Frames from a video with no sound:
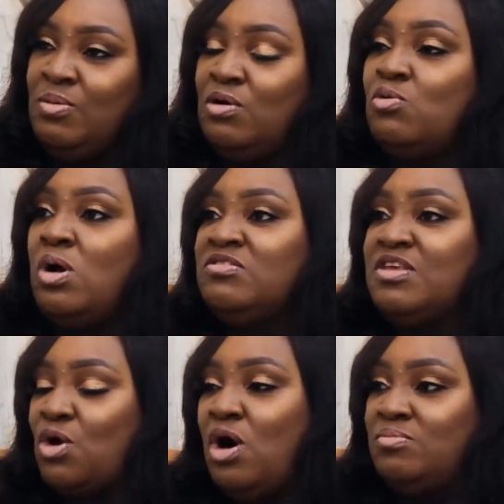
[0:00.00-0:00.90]
because once
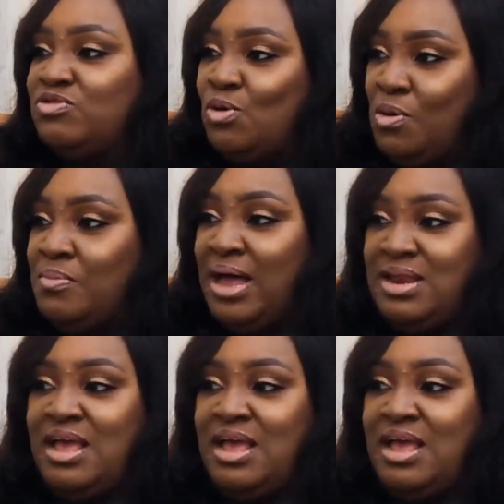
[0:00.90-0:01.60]
he comes home and